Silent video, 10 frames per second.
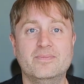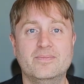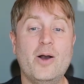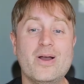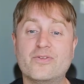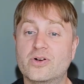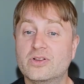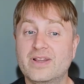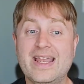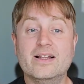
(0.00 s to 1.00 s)
However,
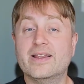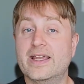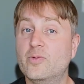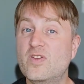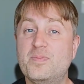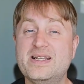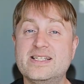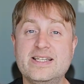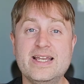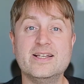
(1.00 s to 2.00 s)
lately, we've been
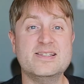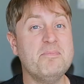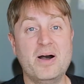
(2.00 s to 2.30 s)
seeing some